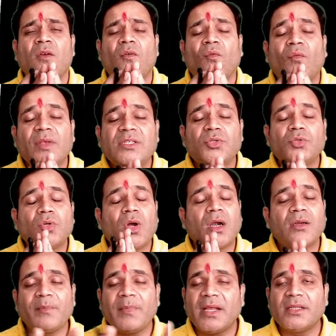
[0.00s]
which
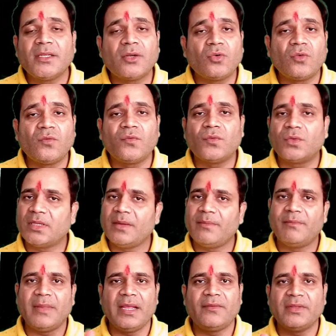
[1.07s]
not make their own food, they
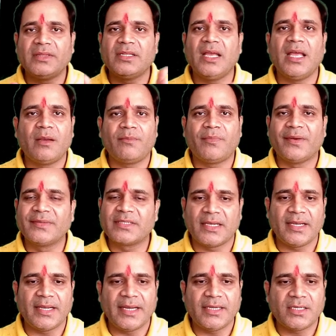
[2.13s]
make with the help of
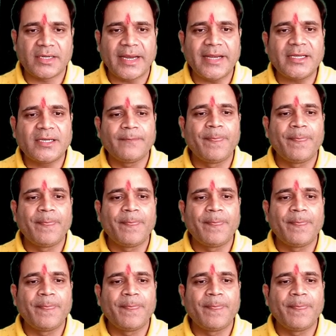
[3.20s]
sunlight, right?